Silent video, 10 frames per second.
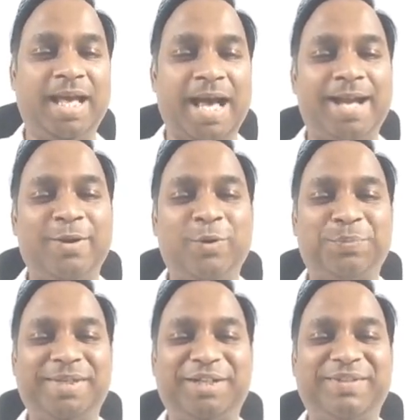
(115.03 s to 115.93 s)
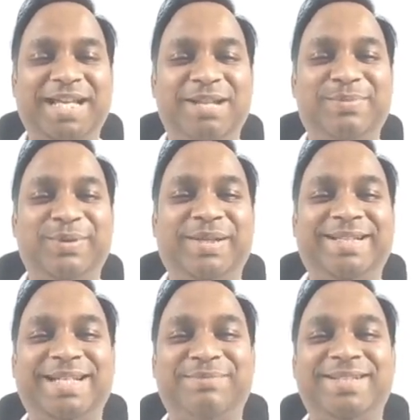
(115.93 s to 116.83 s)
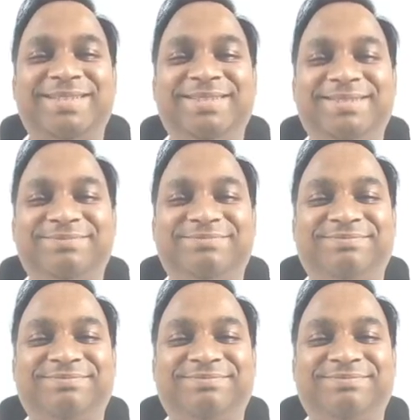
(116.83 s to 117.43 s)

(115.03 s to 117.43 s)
I hope that will help you in the examinations.